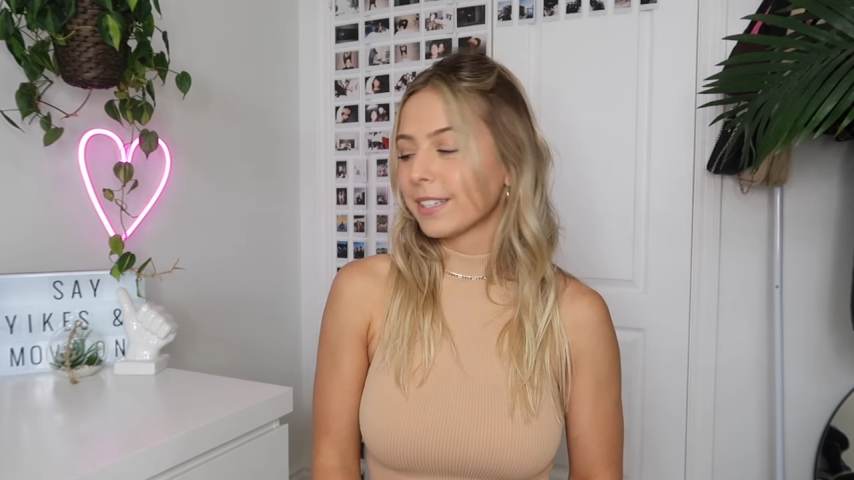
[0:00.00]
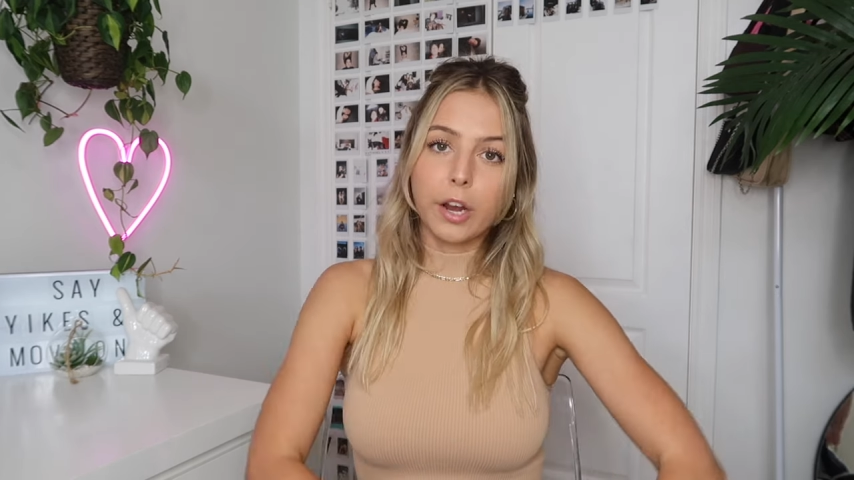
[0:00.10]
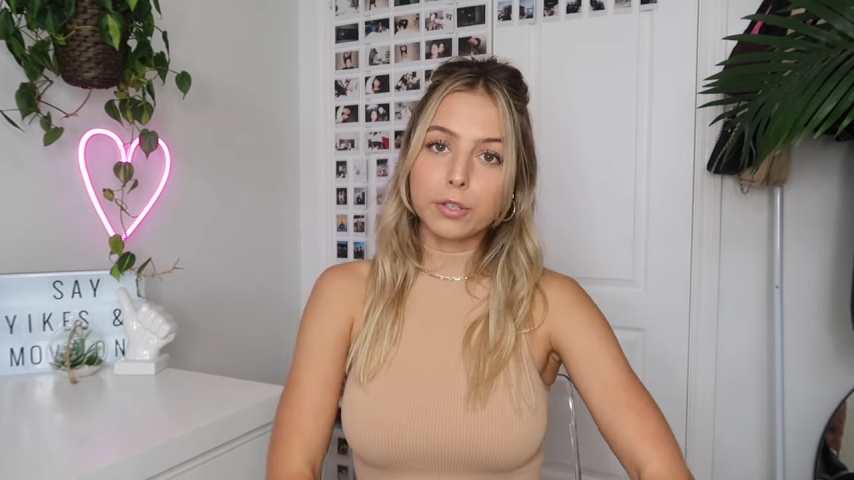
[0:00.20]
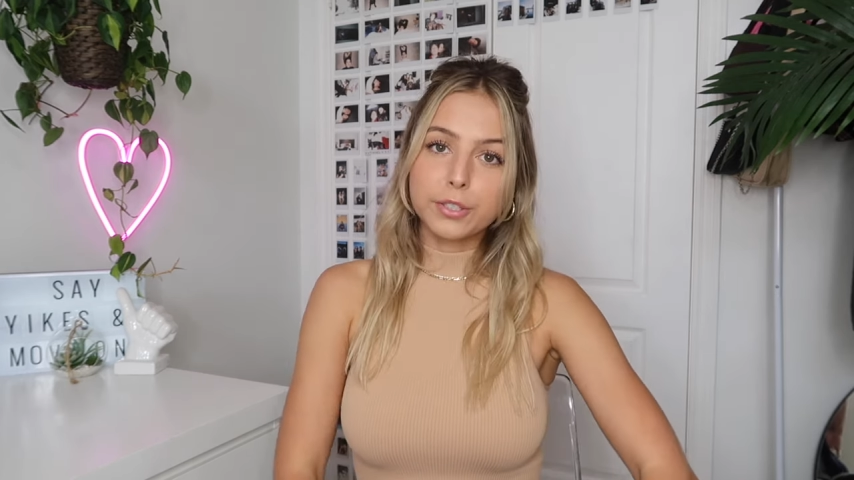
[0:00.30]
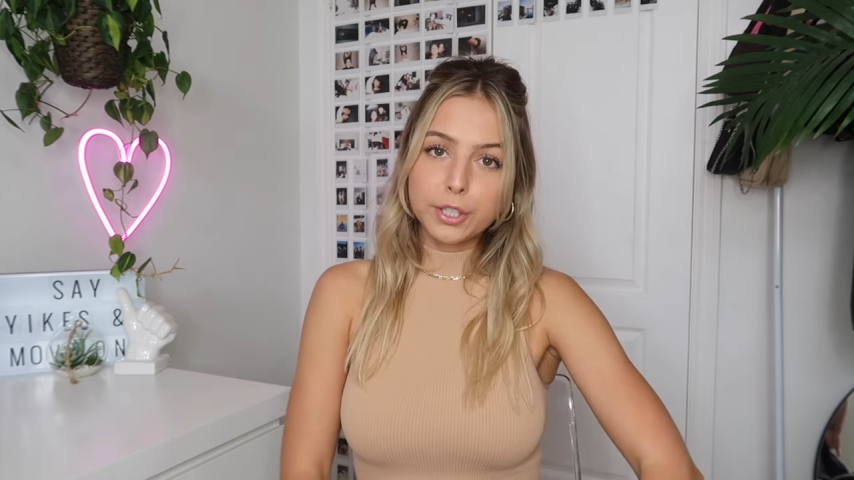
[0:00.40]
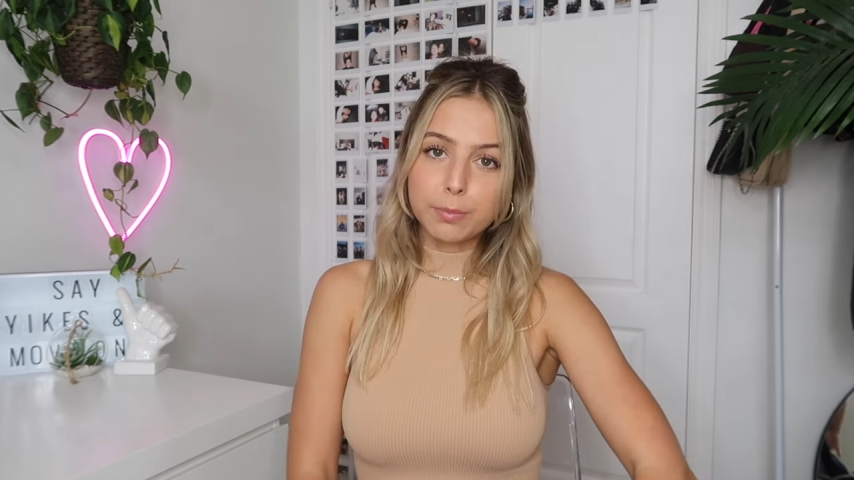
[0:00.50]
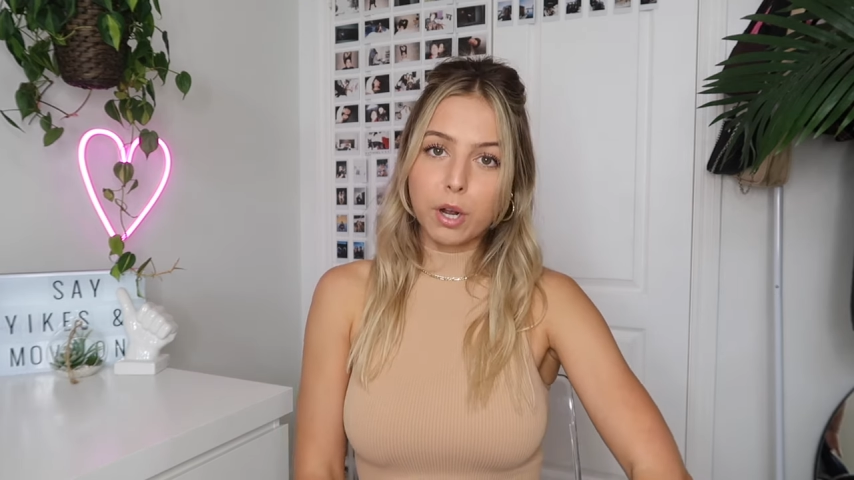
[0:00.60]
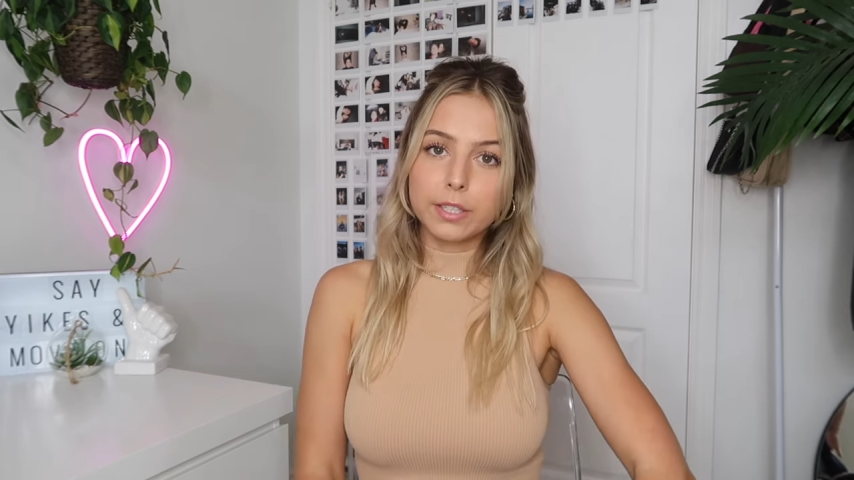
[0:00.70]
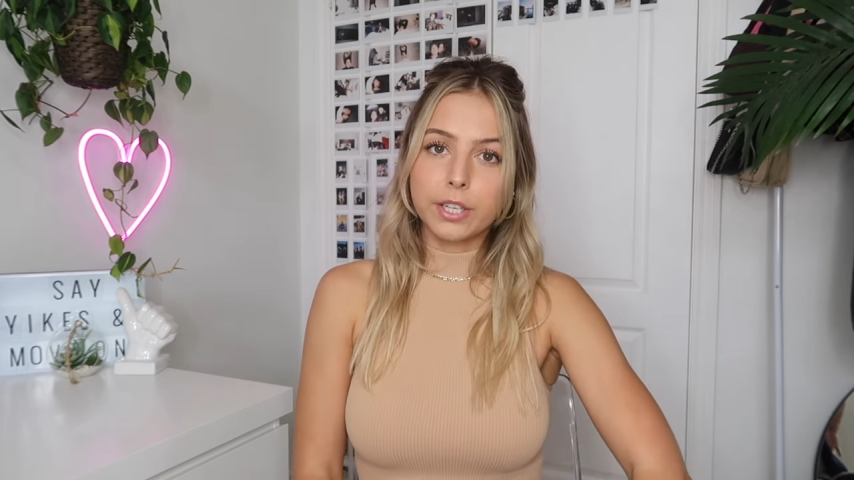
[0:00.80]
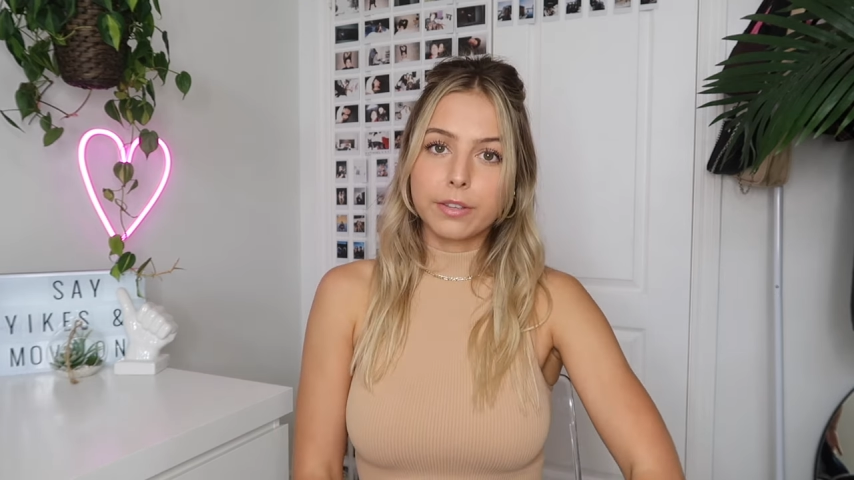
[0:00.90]
I also just
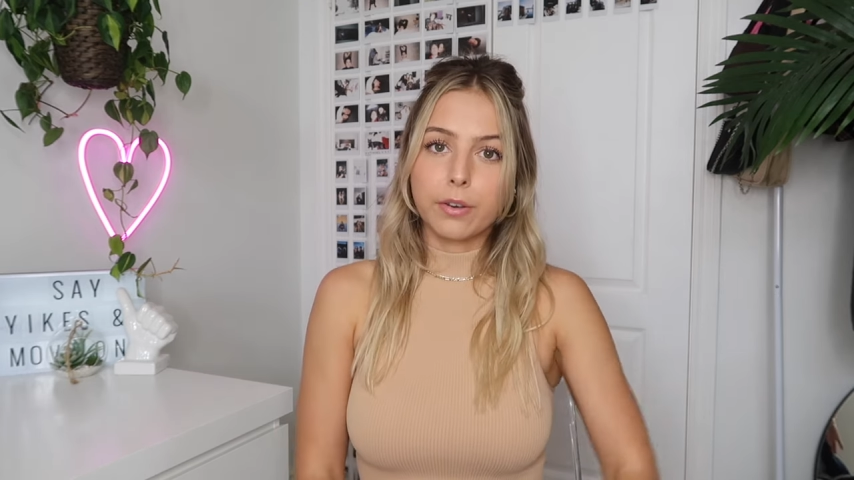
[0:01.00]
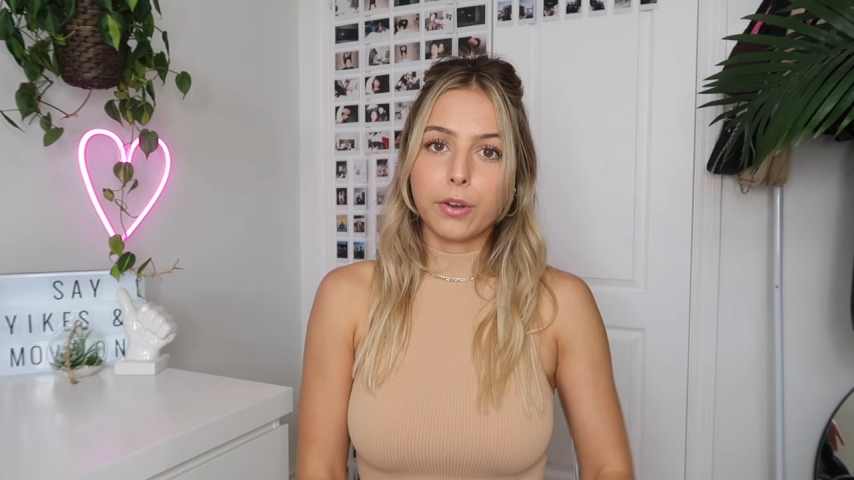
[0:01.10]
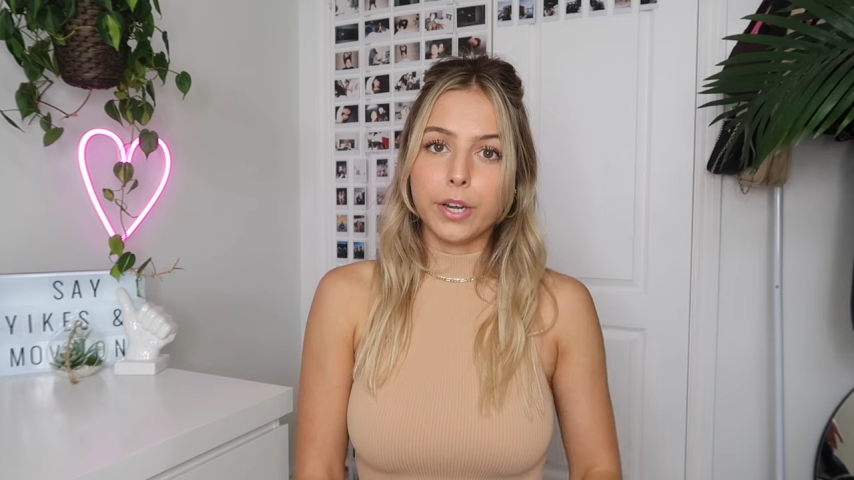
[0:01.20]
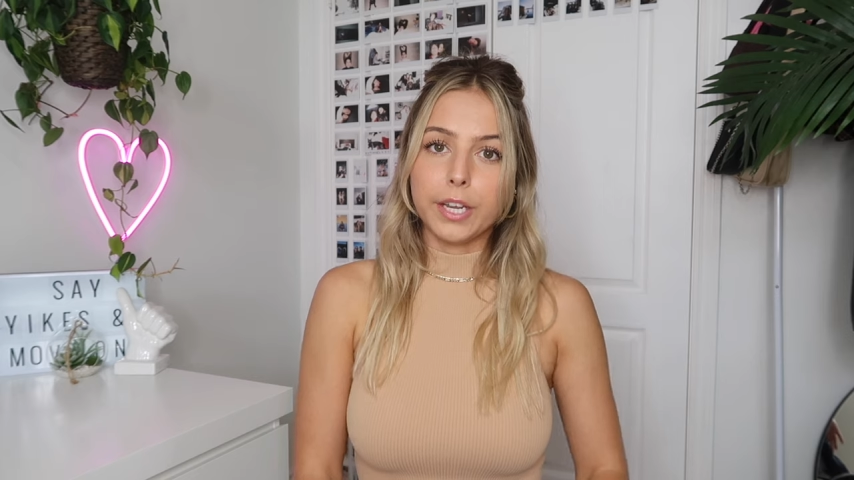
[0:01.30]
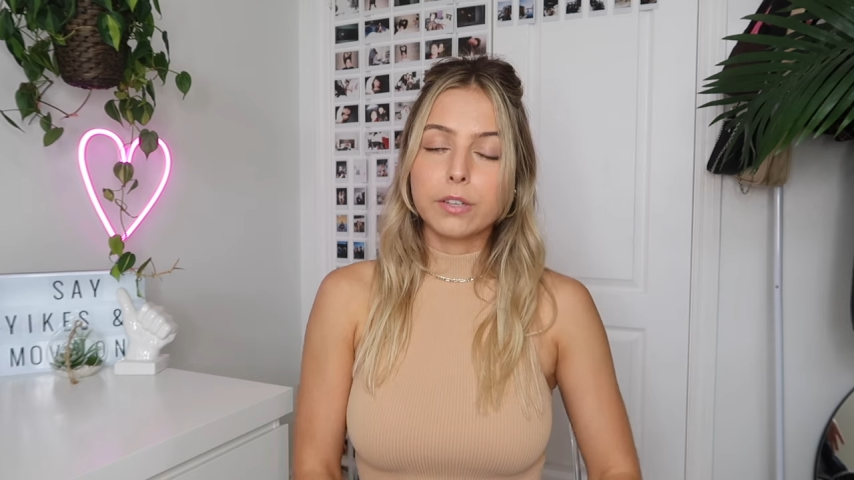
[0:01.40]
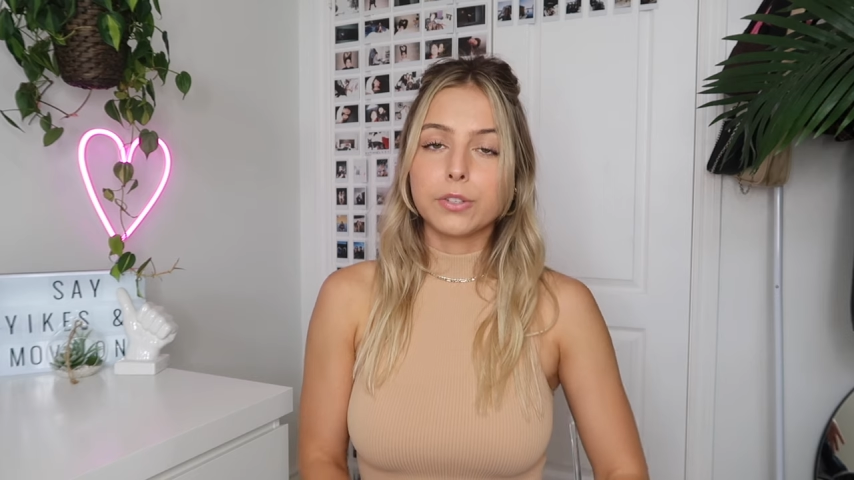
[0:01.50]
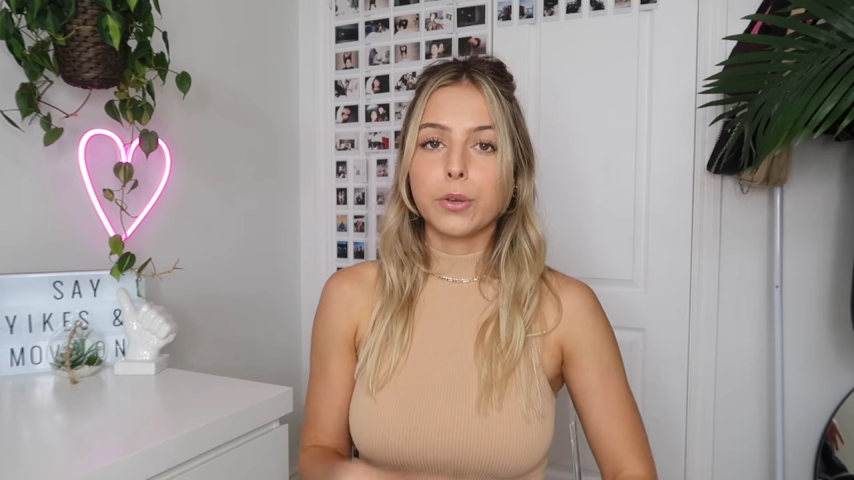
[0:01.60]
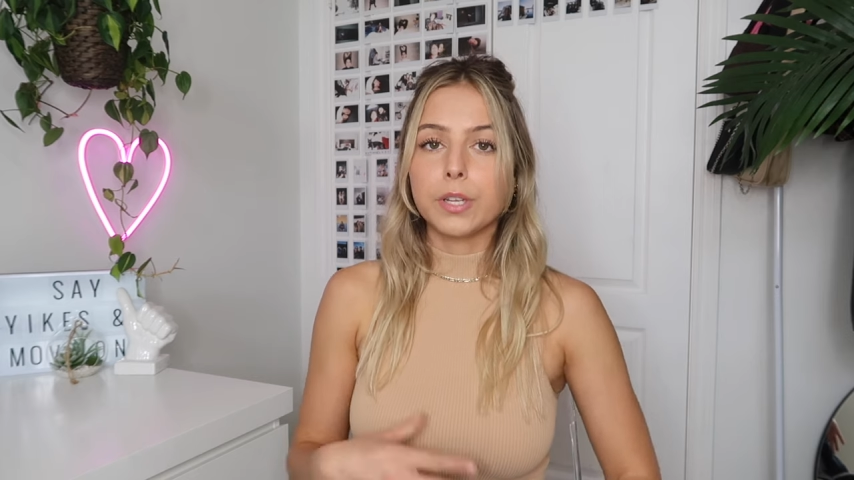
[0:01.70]
bra tucked the hoodie so you